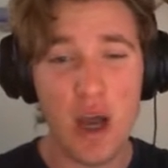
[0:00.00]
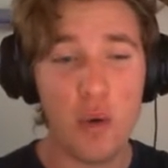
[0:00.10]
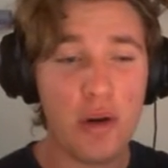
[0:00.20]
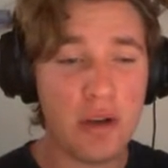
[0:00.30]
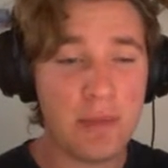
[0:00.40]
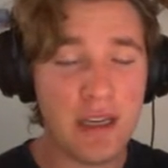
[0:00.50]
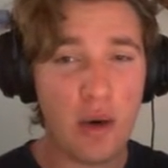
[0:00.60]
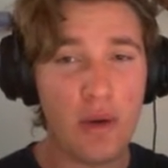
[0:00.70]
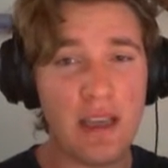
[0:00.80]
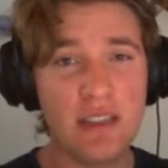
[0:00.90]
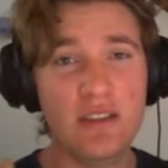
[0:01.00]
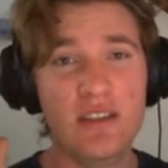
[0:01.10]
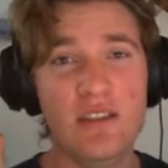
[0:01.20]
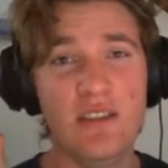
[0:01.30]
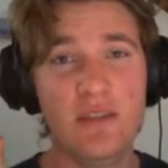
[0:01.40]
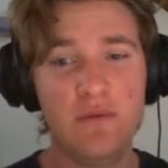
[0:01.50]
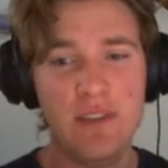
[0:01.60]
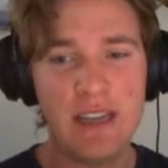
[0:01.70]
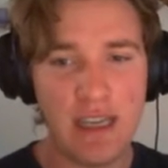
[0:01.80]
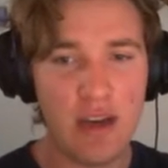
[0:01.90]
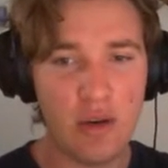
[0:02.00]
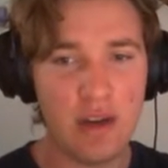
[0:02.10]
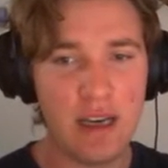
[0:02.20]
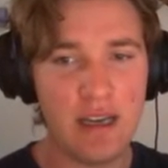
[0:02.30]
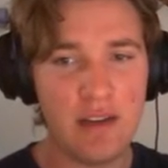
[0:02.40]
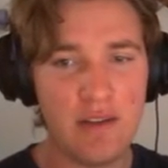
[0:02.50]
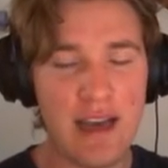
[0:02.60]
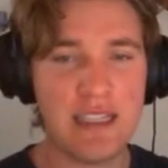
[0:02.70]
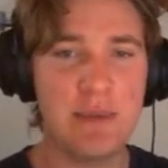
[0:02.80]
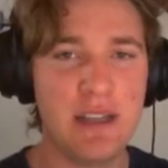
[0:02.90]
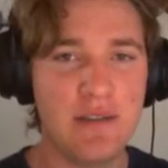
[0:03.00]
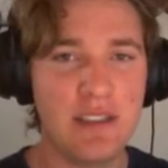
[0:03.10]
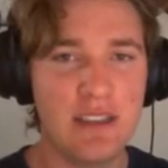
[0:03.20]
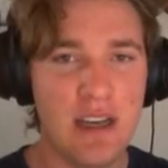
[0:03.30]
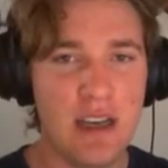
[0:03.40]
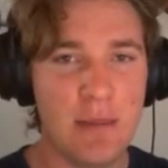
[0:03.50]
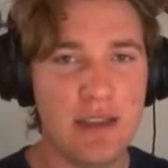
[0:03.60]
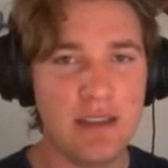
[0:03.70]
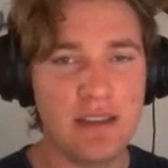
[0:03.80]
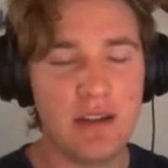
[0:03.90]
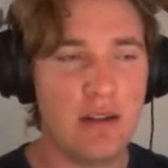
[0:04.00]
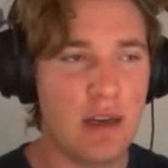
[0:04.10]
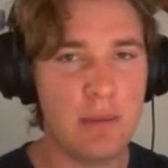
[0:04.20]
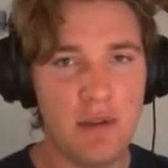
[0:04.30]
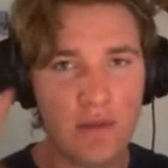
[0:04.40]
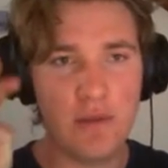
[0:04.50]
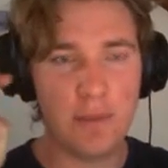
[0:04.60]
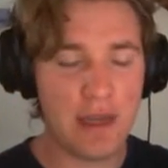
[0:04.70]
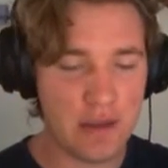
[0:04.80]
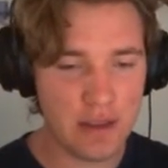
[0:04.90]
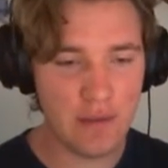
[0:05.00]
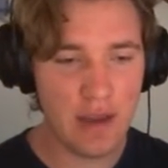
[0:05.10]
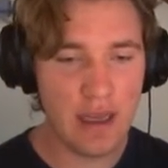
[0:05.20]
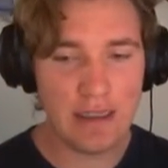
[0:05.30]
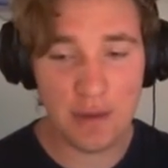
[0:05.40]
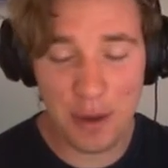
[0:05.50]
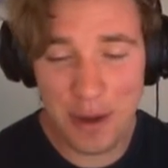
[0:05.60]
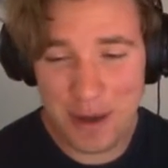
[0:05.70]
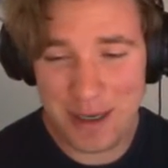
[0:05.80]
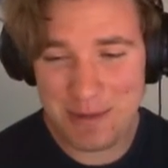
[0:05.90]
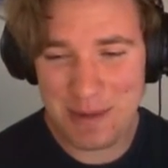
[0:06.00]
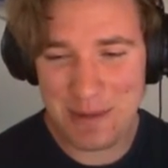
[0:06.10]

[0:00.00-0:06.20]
We're going to be going into the video kind of aspect of this because, you know, I'm a filmmaker and stuff. So we're going to be